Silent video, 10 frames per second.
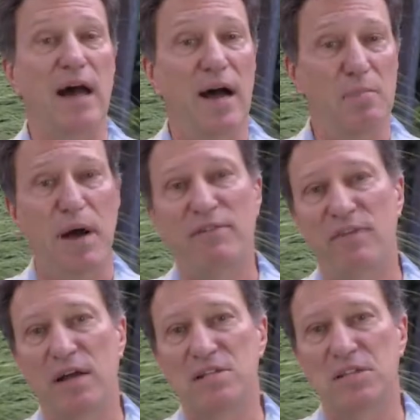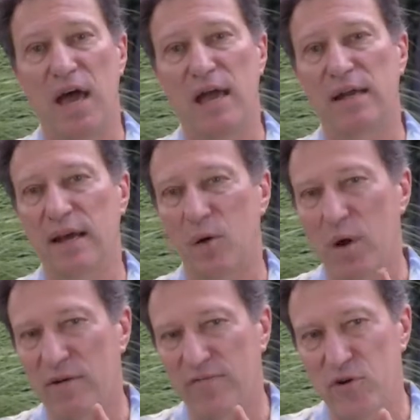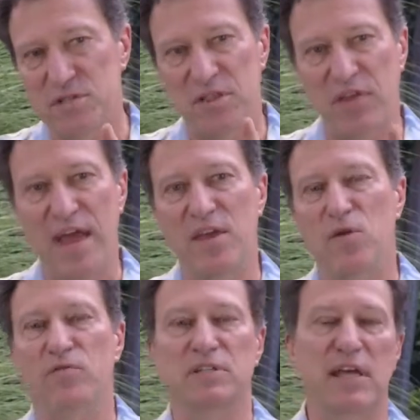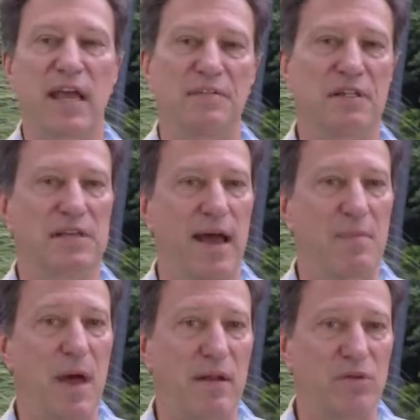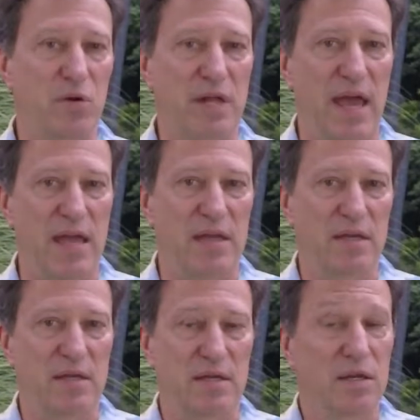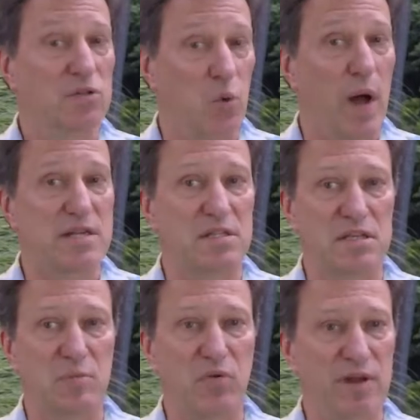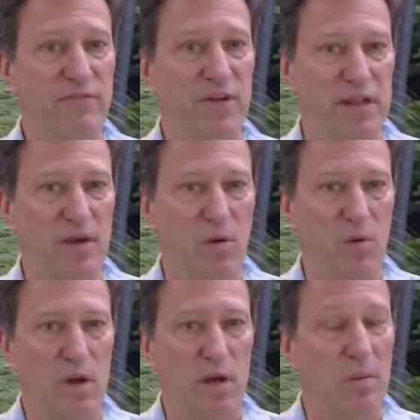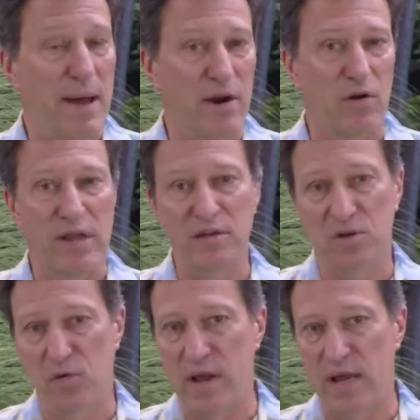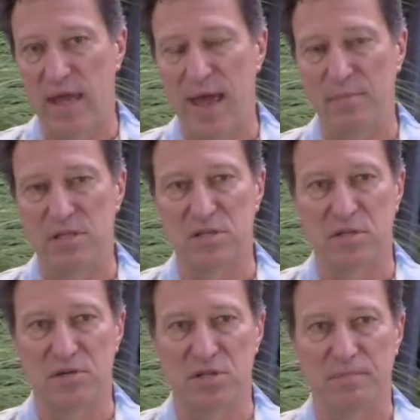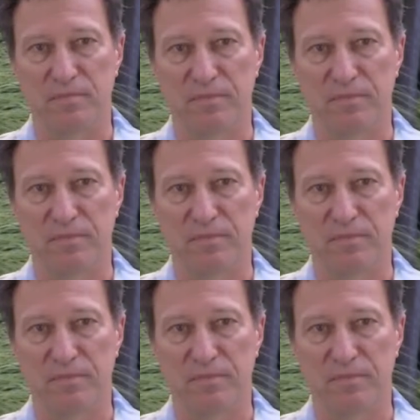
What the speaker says: I'm Bob Von Stein, and I want to first thank you for taking the time out of your day to watch this brief video about our integrated cabinet solution.